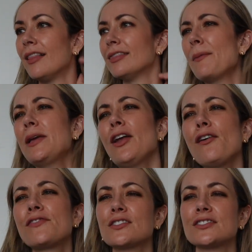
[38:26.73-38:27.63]
Let me know
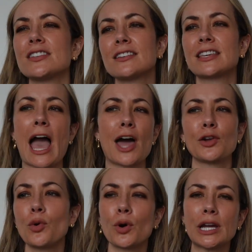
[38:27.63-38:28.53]
if there's a
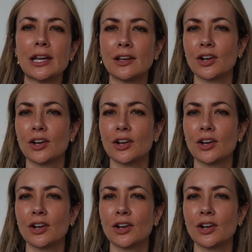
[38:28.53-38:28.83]
category or